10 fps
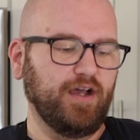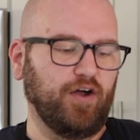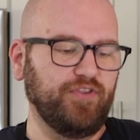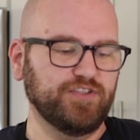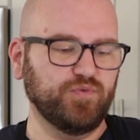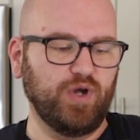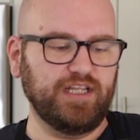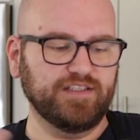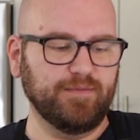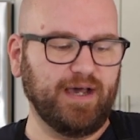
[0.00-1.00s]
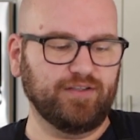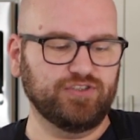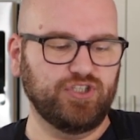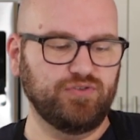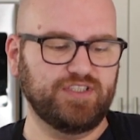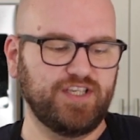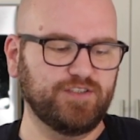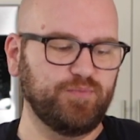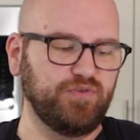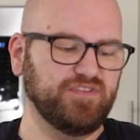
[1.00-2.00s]
On this one, it's about two
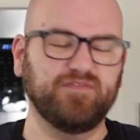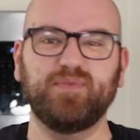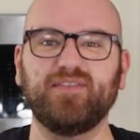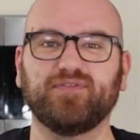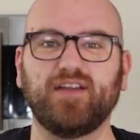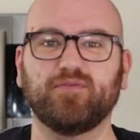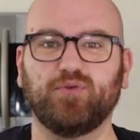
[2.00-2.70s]
teaspoons of beef flavor